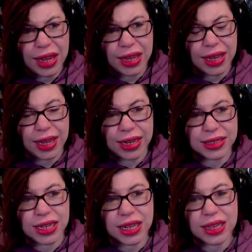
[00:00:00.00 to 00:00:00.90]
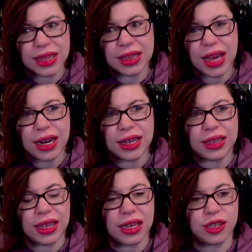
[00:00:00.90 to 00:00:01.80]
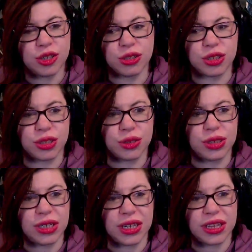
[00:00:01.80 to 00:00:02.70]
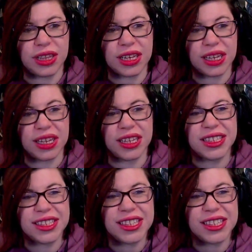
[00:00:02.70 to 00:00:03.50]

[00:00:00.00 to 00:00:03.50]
And then they introduced this